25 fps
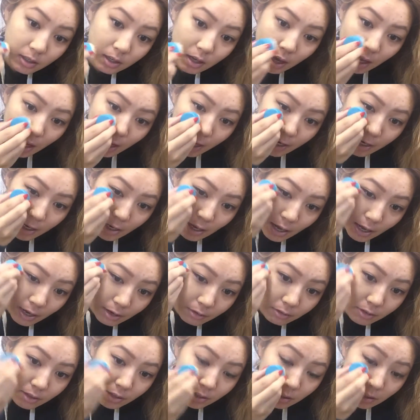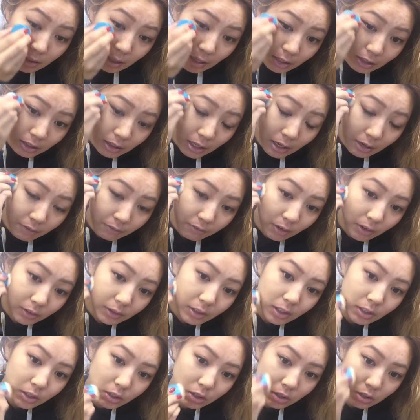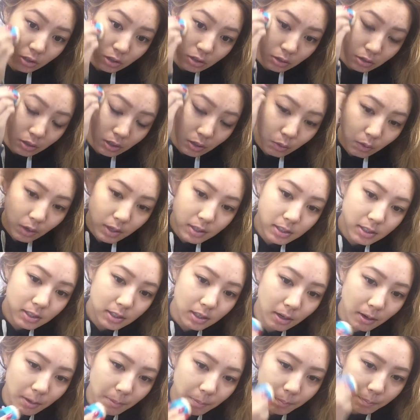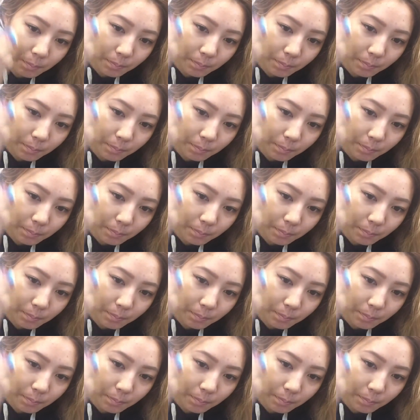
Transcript: I really like that foundation too. It wasn't a